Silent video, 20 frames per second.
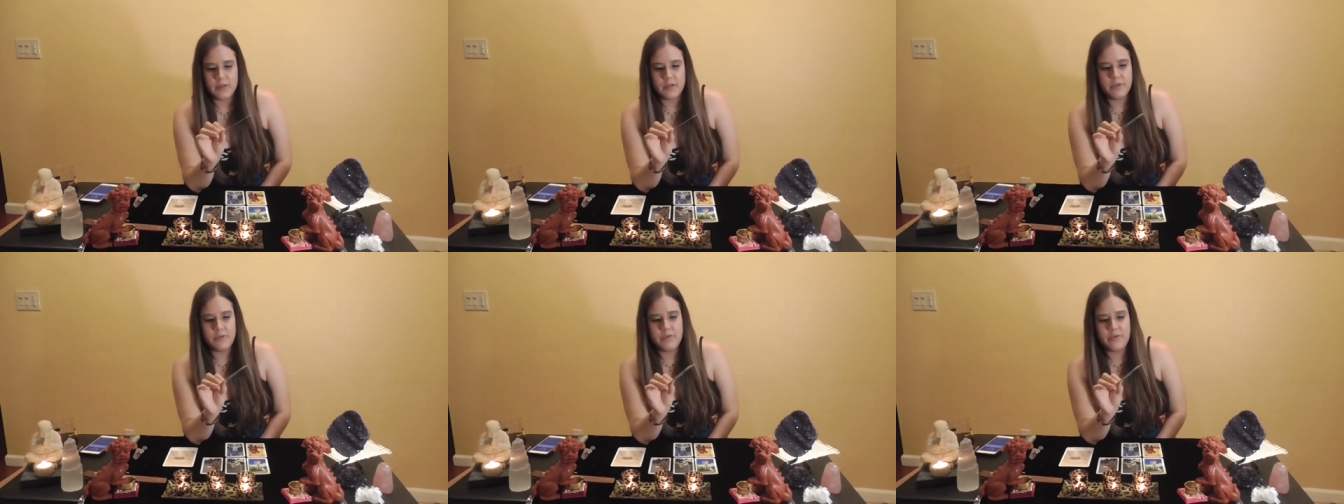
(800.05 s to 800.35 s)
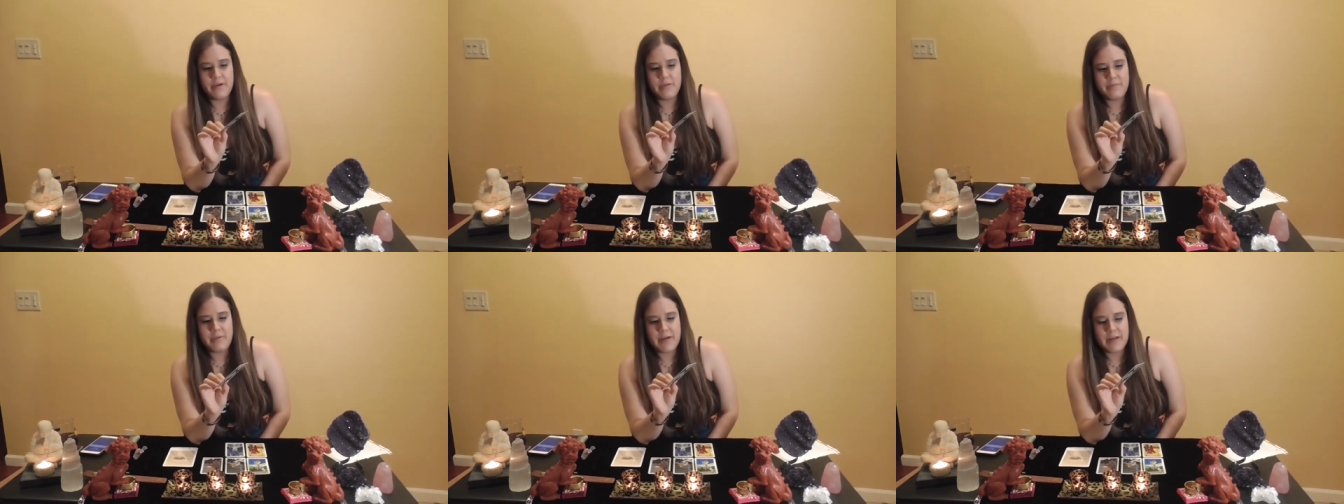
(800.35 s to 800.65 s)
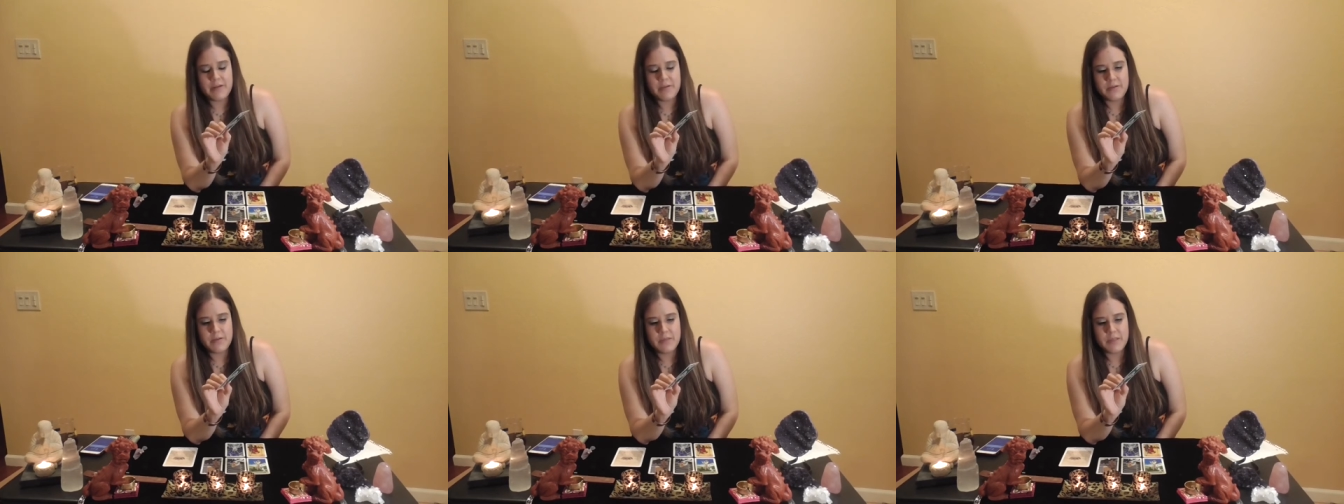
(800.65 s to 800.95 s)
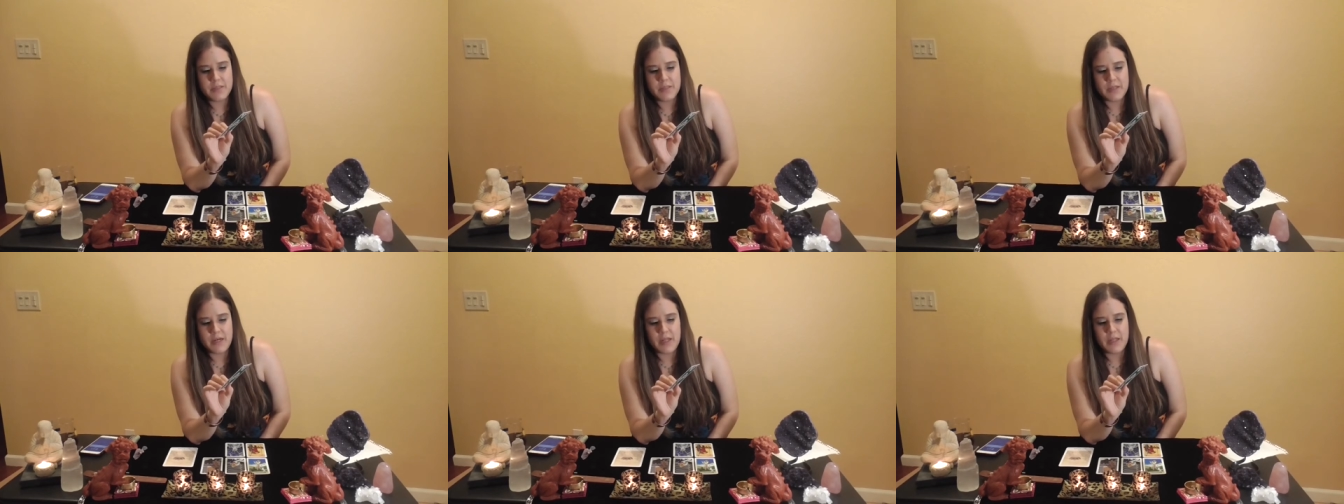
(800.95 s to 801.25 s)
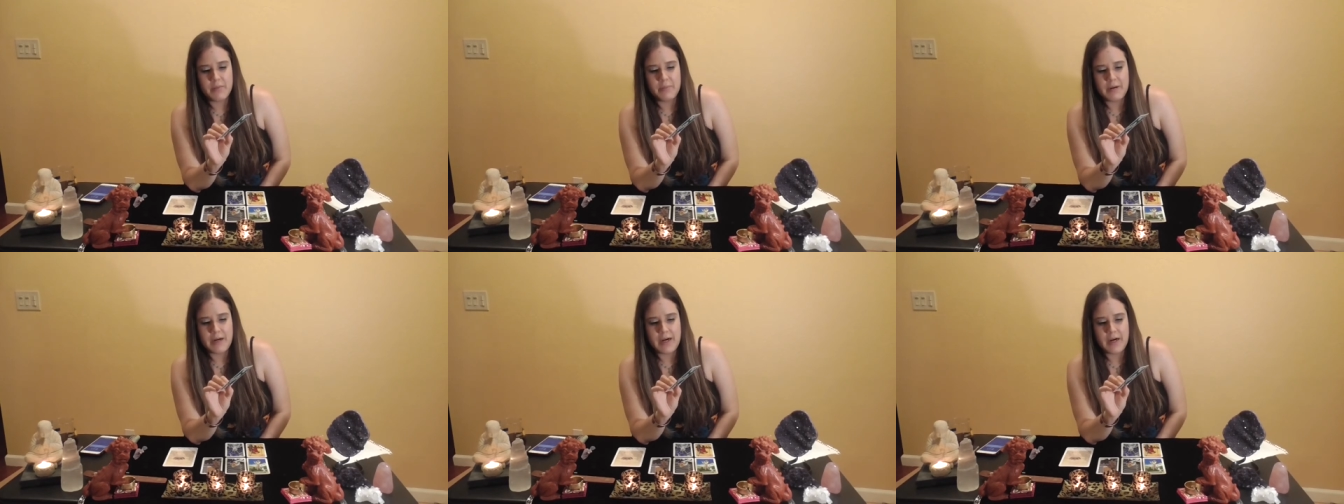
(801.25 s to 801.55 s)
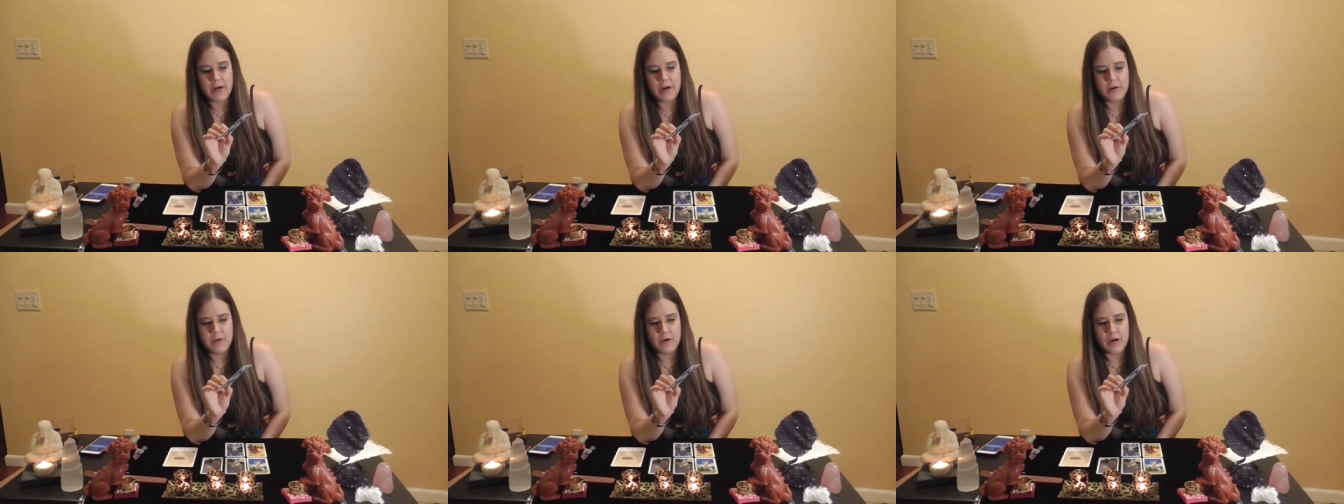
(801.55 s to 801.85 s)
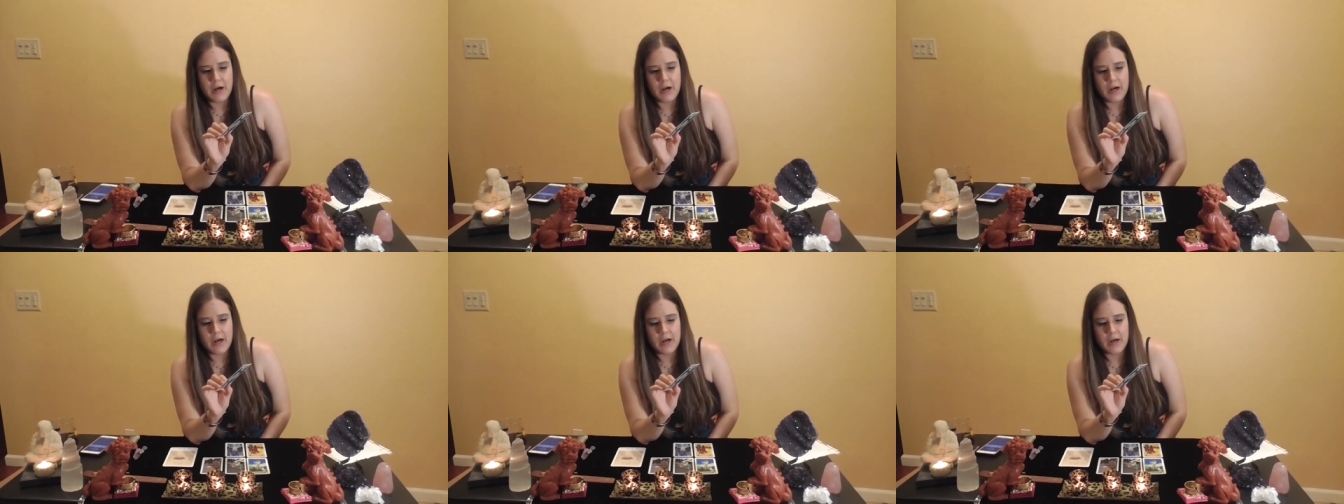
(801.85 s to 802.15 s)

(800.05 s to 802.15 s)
The 3 of Pentacles is all about